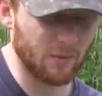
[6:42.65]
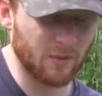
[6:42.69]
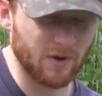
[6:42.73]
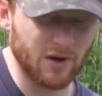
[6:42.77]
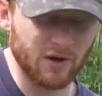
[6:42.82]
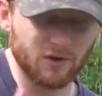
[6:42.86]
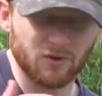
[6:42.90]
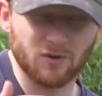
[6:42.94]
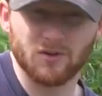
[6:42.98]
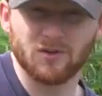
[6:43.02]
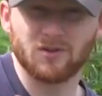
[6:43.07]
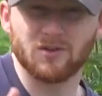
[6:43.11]
When I
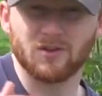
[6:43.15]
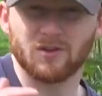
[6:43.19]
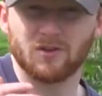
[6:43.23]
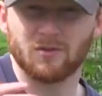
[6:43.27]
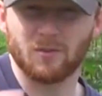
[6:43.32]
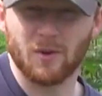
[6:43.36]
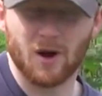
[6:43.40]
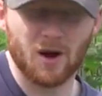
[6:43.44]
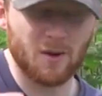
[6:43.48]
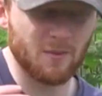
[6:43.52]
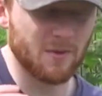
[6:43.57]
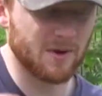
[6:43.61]
do this
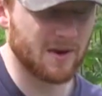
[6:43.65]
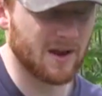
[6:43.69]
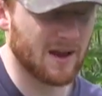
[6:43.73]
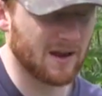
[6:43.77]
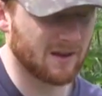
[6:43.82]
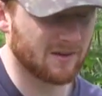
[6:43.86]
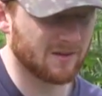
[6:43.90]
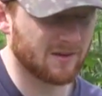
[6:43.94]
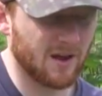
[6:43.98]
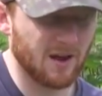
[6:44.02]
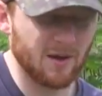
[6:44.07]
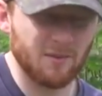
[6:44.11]
experiment
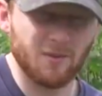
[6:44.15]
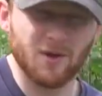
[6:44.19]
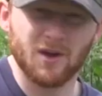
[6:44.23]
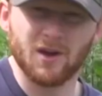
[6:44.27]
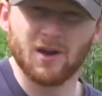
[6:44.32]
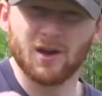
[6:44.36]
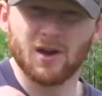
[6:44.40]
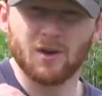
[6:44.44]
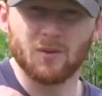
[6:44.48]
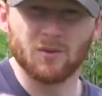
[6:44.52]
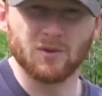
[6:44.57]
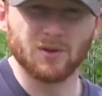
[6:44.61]
next time,
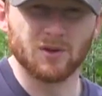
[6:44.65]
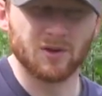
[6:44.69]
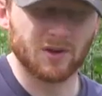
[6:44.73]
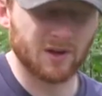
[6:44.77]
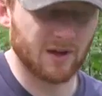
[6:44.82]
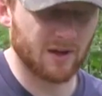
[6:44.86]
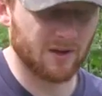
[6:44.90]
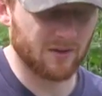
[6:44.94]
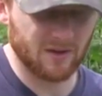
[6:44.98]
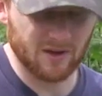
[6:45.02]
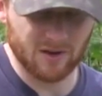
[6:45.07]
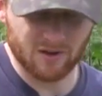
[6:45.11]
we're
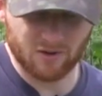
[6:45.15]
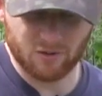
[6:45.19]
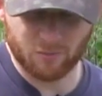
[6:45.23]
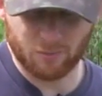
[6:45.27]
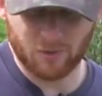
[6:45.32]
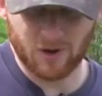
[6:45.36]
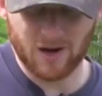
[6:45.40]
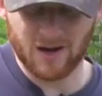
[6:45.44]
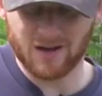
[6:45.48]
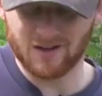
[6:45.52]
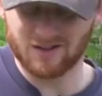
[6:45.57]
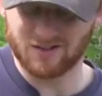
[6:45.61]
looking at the
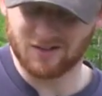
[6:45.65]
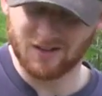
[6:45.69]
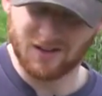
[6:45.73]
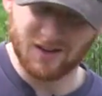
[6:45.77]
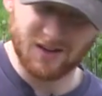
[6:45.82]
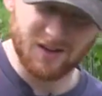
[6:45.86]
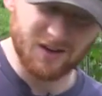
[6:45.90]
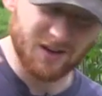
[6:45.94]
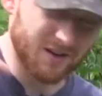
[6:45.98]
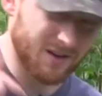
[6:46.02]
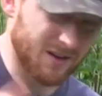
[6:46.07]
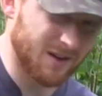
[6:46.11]
Express,
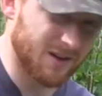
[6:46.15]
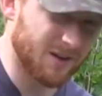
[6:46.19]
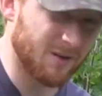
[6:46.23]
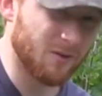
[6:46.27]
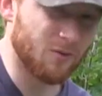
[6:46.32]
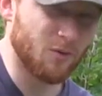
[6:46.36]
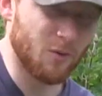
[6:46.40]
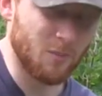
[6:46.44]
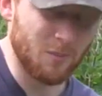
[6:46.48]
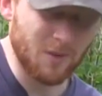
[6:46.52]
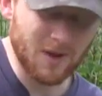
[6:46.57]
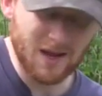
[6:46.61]
and I
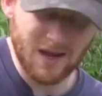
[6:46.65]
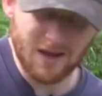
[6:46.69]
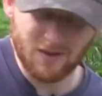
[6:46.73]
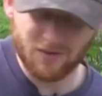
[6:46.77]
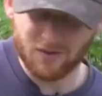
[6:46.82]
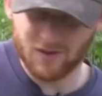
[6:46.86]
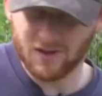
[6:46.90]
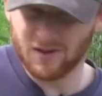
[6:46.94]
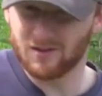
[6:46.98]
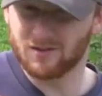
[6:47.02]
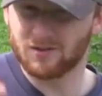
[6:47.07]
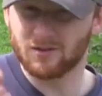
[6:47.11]
repeat
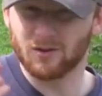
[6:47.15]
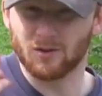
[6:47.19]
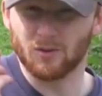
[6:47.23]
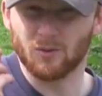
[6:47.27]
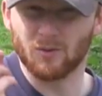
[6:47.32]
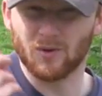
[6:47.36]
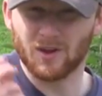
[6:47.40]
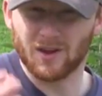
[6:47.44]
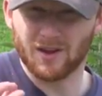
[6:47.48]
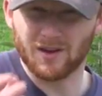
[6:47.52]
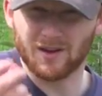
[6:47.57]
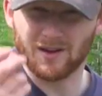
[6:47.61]
this so that
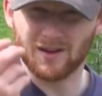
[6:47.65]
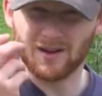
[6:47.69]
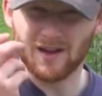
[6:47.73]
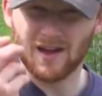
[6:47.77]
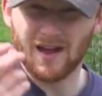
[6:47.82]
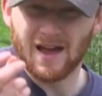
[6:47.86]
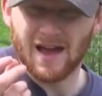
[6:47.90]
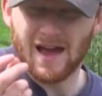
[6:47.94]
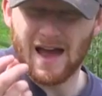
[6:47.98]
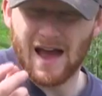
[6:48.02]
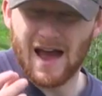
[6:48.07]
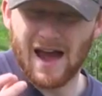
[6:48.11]
we can
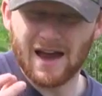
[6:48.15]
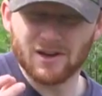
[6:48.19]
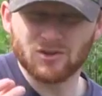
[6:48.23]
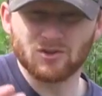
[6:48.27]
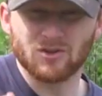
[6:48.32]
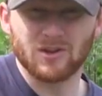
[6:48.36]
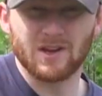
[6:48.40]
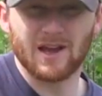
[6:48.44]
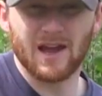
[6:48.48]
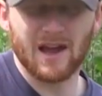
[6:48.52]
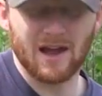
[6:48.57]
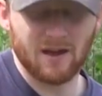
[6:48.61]

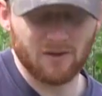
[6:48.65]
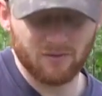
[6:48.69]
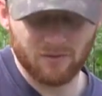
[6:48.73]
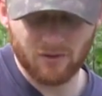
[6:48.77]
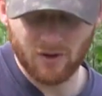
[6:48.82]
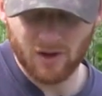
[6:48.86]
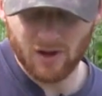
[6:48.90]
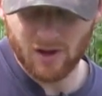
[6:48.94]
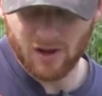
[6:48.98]
actually have